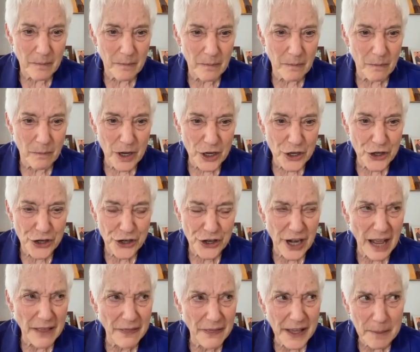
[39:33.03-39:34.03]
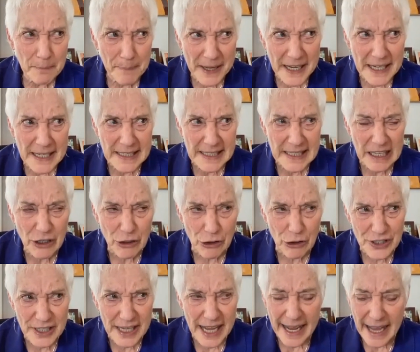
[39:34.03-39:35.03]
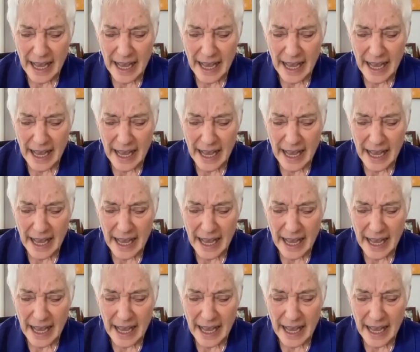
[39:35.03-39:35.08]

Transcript: which I think Pete Singer sang.